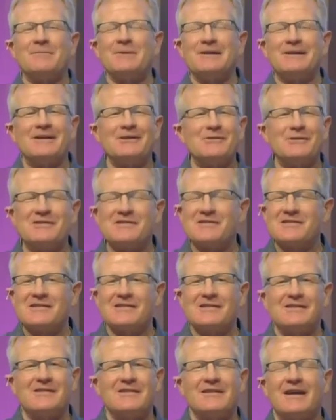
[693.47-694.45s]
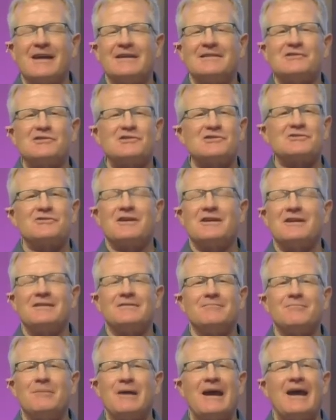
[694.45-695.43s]
but he was still that
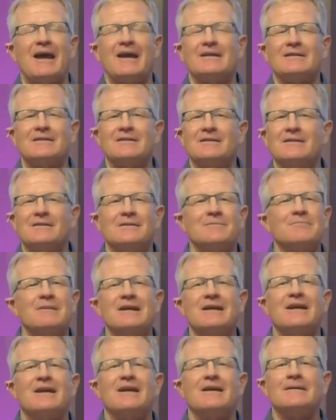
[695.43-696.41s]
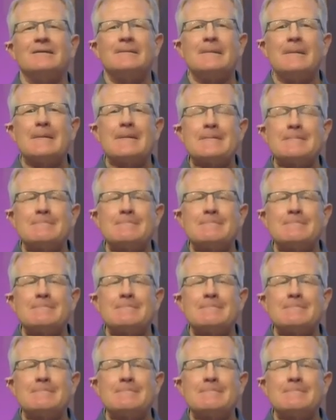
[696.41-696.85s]
straight-backed young man